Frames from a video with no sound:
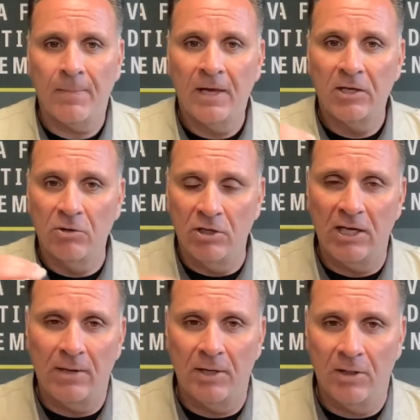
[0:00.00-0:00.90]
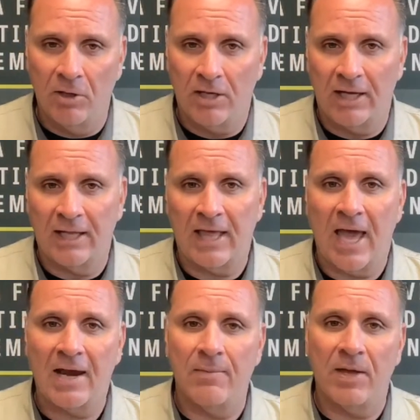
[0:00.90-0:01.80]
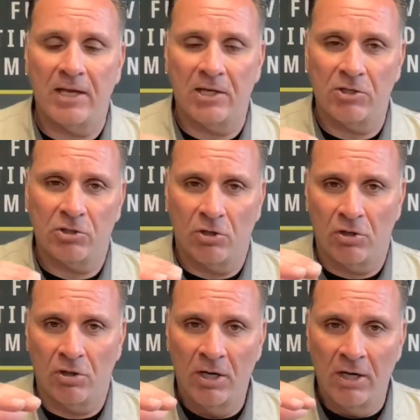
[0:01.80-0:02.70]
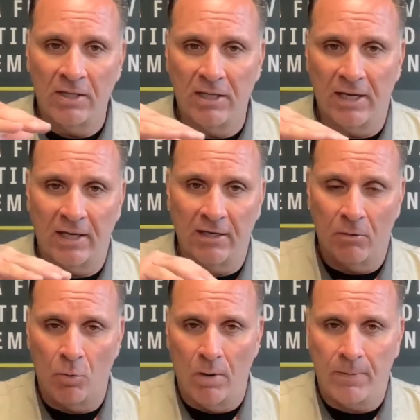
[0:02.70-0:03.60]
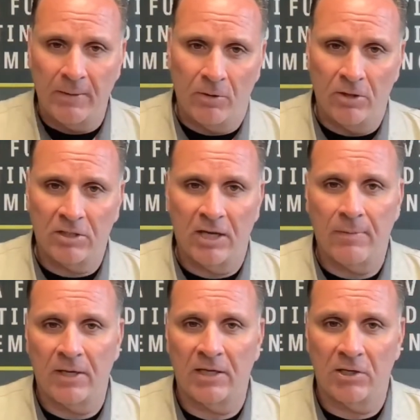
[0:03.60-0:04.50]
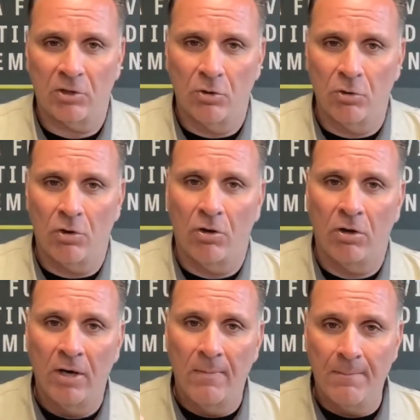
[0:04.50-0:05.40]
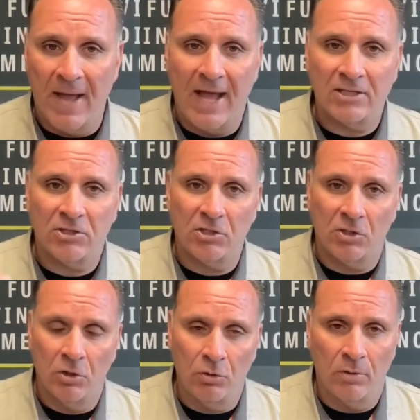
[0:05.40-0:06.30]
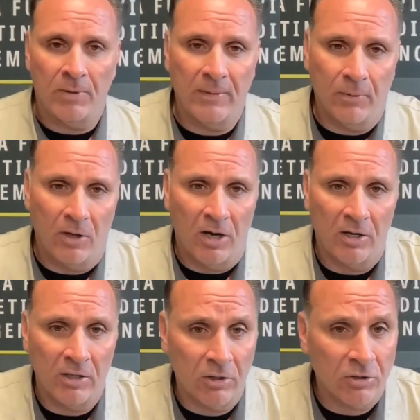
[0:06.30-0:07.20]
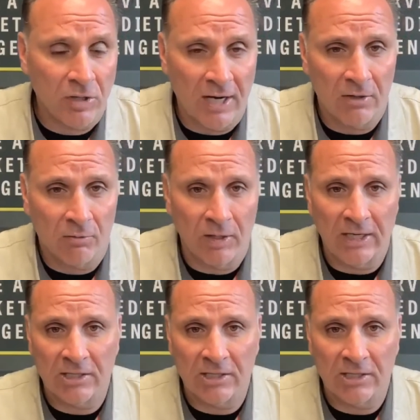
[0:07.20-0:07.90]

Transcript: you need to be looking at that and making sure that what people are typing into Google matches who the people are that you're trying to reach.